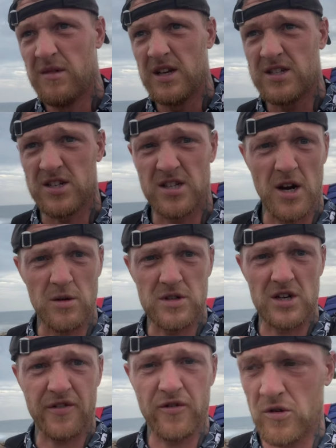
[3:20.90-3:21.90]
It's just an old
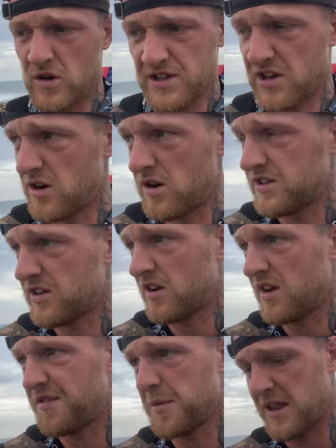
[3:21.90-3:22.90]
Dutch fort. I don't know
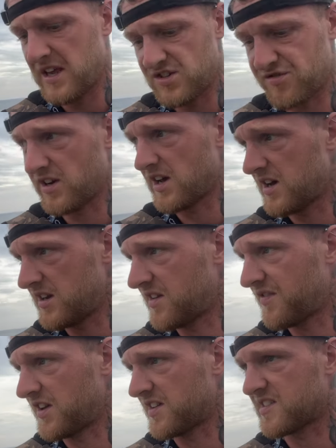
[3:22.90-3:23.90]
anything about the history yet. I need to
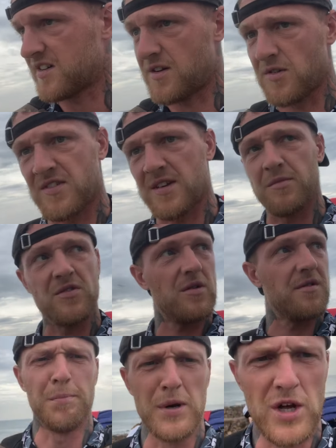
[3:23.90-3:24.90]
find a sign or some sort
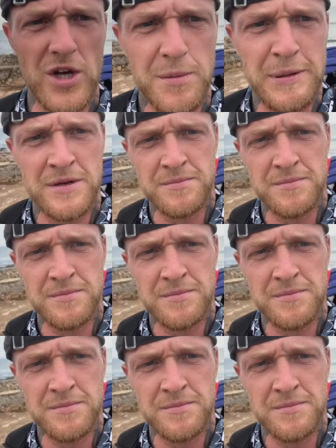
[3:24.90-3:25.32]
of blurb.